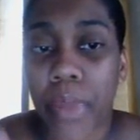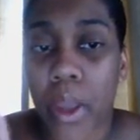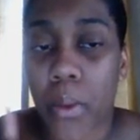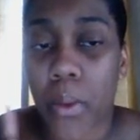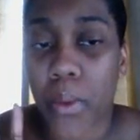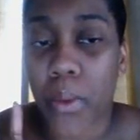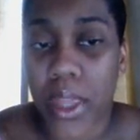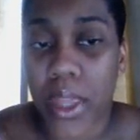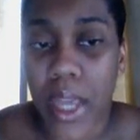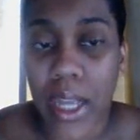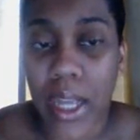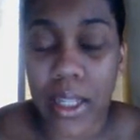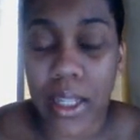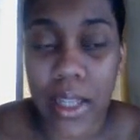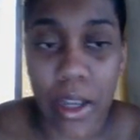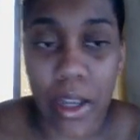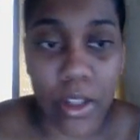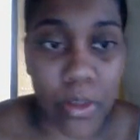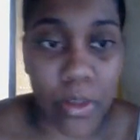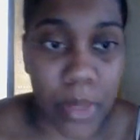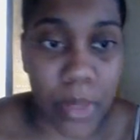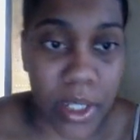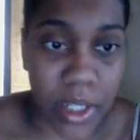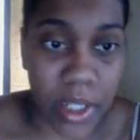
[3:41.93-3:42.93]
And what that
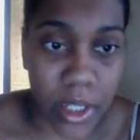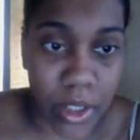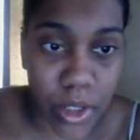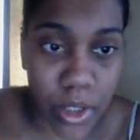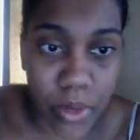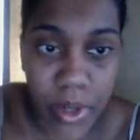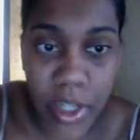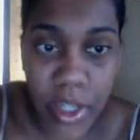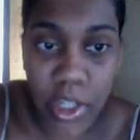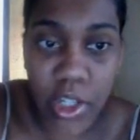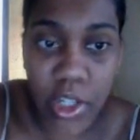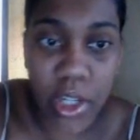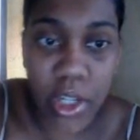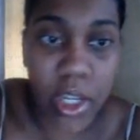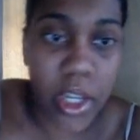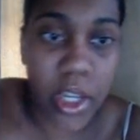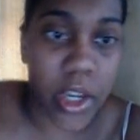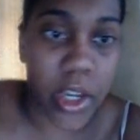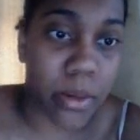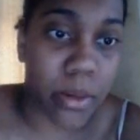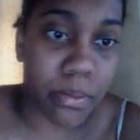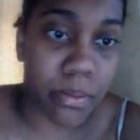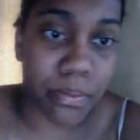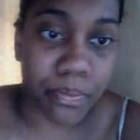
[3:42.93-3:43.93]
tells me, see duration
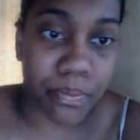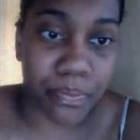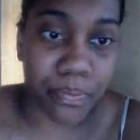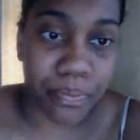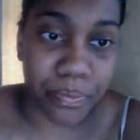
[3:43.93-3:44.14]
here